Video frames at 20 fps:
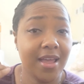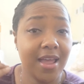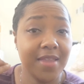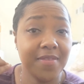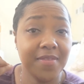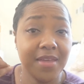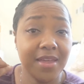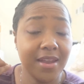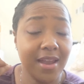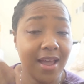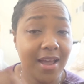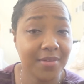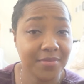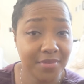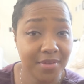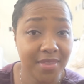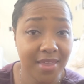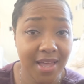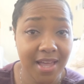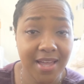And then
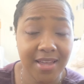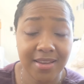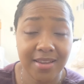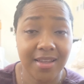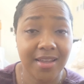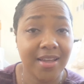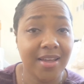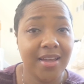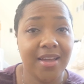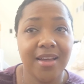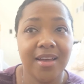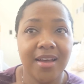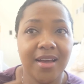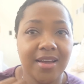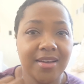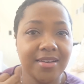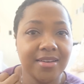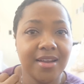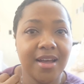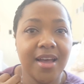after that,
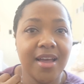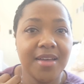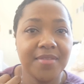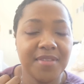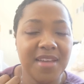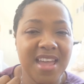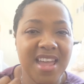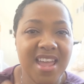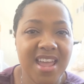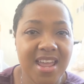I did not have